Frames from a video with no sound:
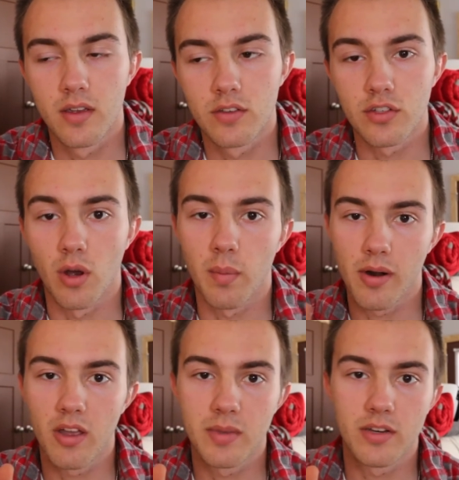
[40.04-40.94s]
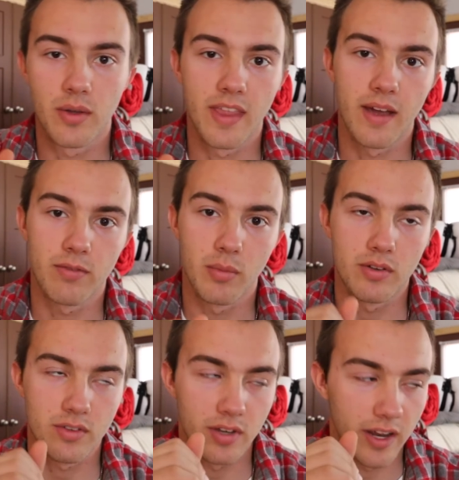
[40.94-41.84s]
So I'll probably be doing that for
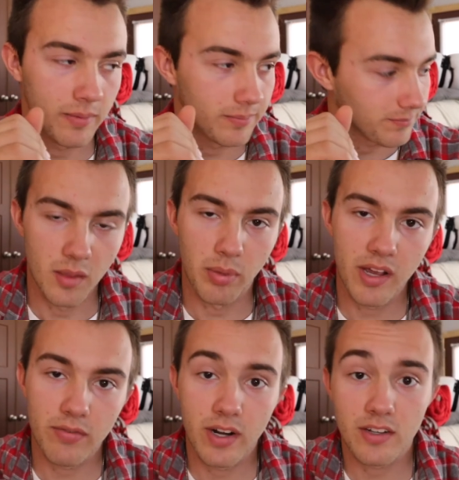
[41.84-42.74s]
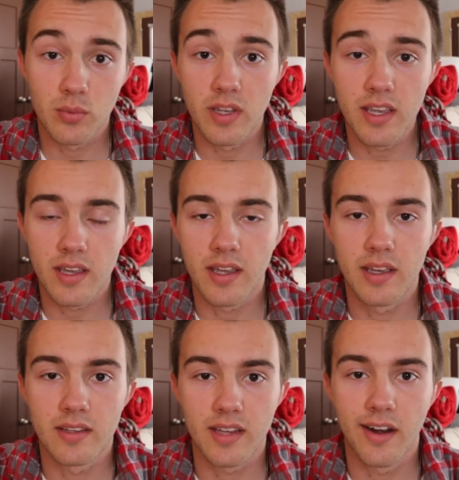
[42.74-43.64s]
most of the day. The plan for next week
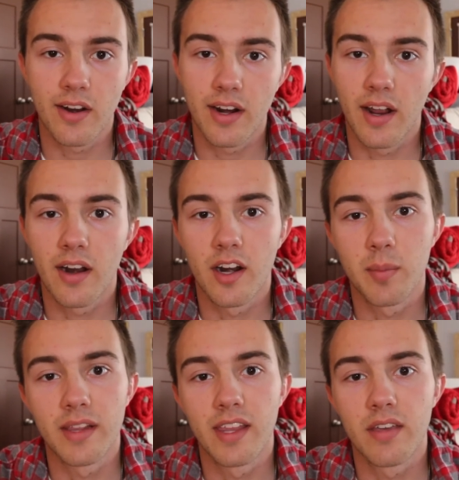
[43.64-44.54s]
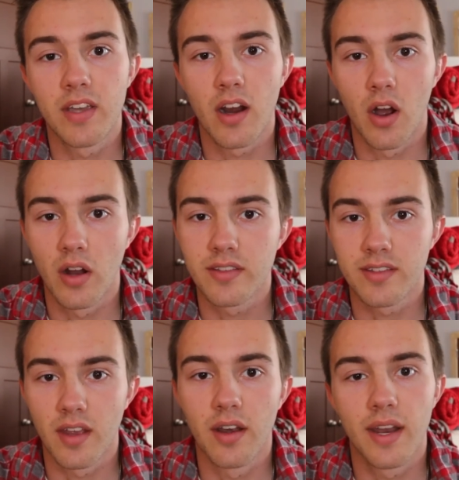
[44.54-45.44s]
is Eric and I are gonna be leaving on
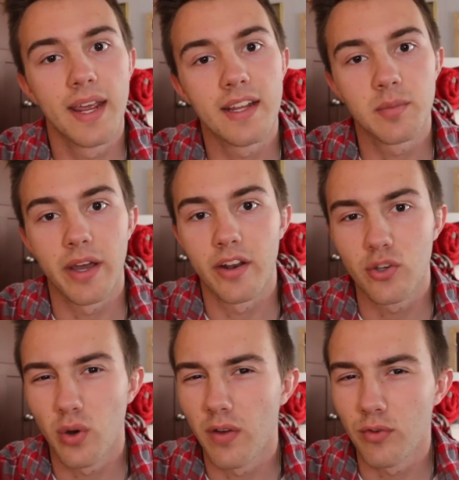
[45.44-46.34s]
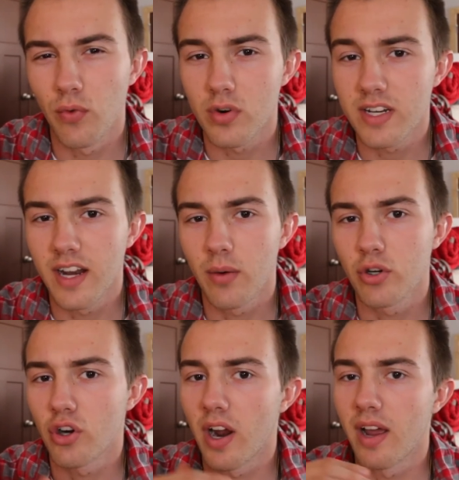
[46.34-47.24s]
Sunday. It's about a 12 to 14 hour
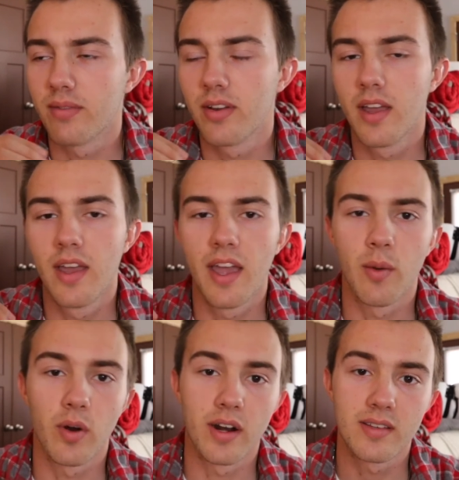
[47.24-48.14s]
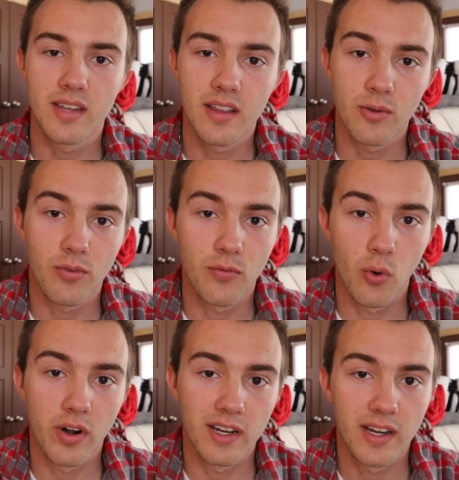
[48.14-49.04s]
drive, and we're gonna stay there for
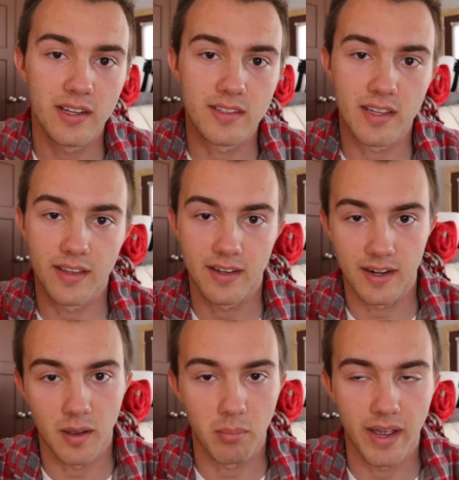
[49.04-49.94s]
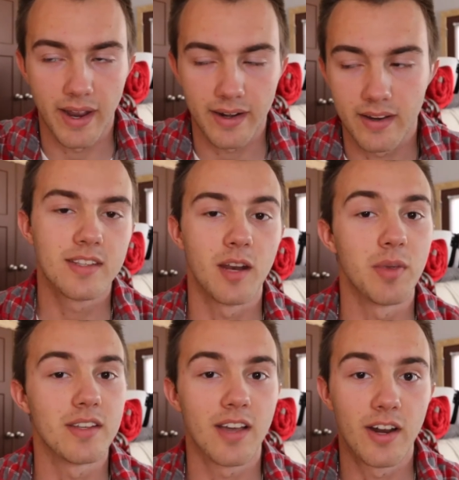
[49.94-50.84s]
4 days and then come back. It's gonna
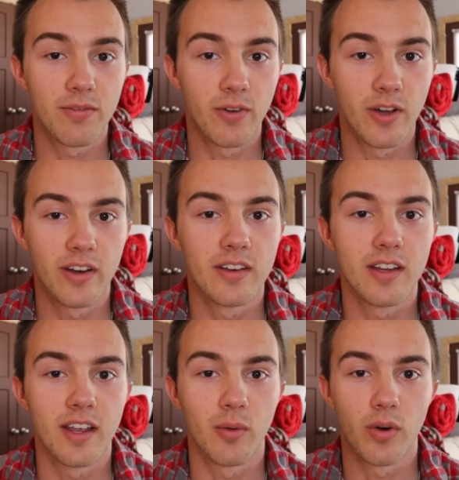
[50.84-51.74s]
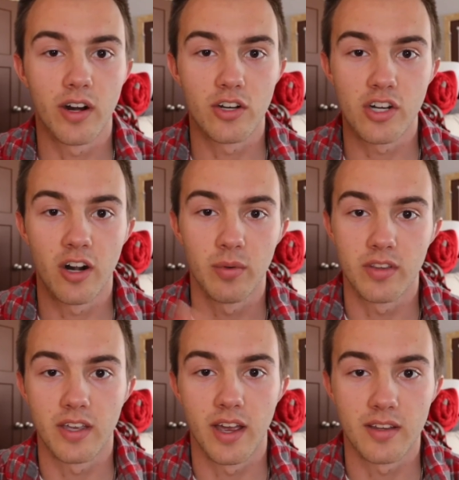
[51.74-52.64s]
be a ton of fun, and we're gonna share it
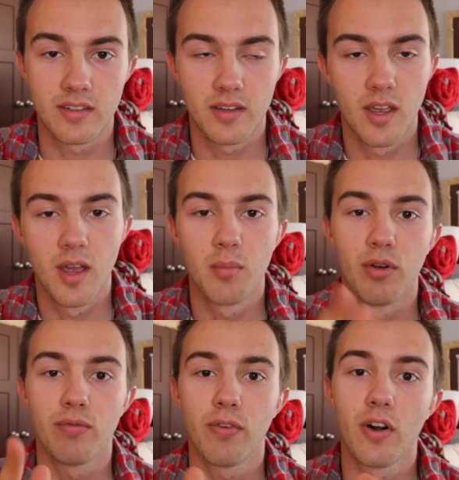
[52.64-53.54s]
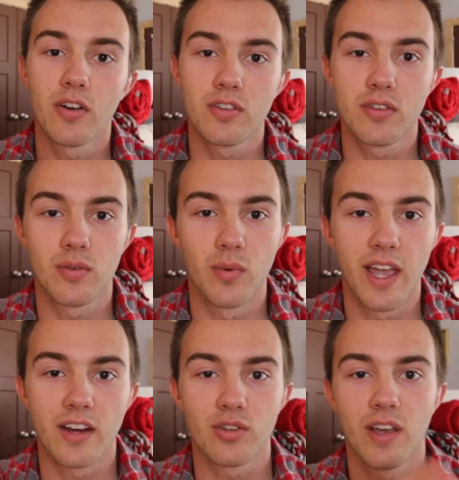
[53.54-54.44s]
with you guys. But first, we
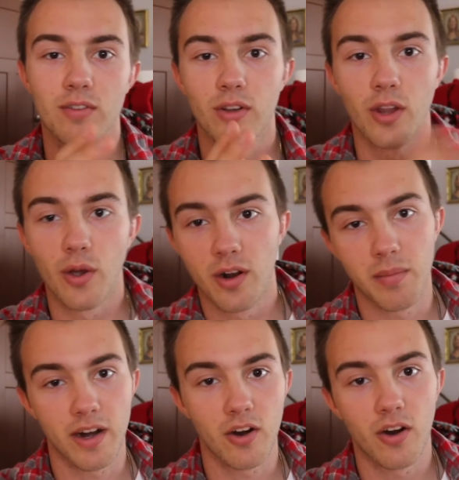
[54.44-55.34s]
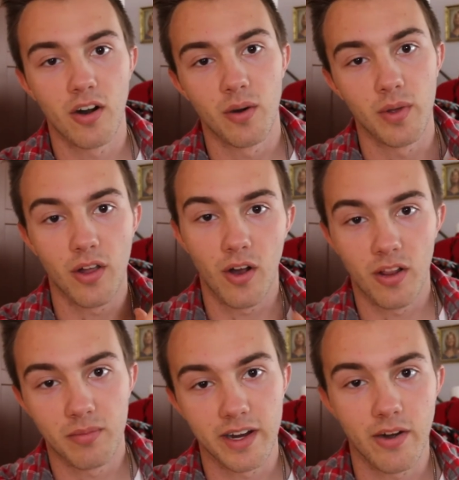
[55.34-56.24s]
actually have to load up my car with
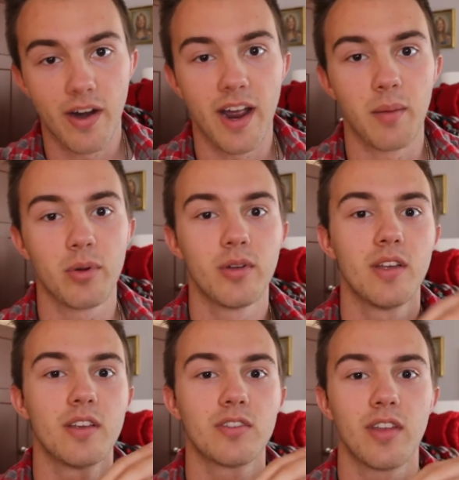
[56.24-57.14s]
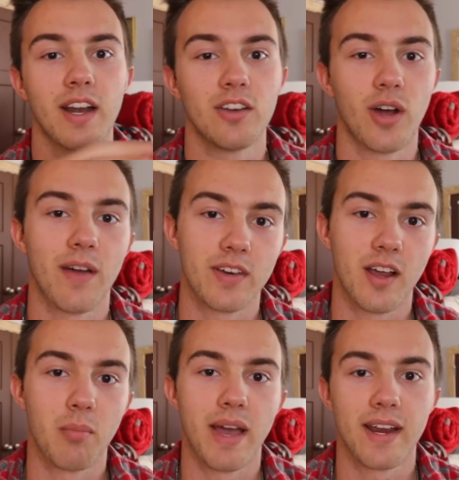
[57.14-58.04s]
all of my crap so that I don't have to
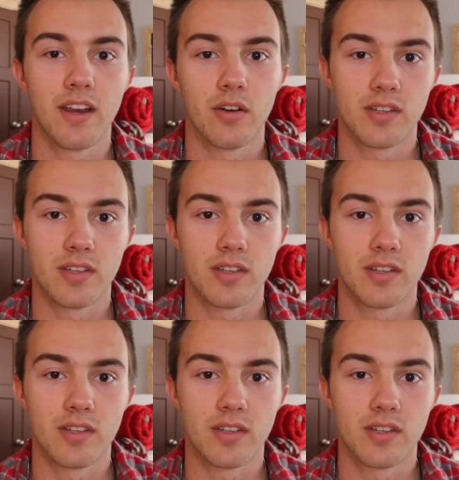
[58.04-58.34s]
come back here